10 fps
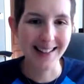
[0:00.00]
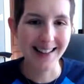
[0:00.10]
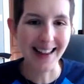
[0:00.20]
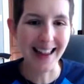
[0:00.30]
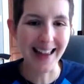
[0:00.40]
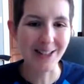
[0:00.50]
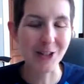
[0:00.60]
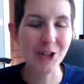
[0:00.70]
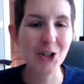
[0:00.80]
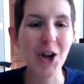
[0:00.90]
and
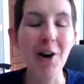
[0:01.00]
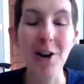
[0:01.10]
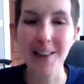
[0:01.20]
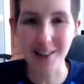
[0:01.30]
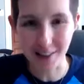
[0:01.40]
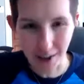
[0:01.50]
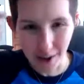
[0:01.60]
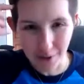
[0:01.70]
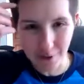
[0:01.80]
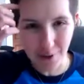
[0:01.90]
sharing the
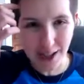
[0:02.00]
love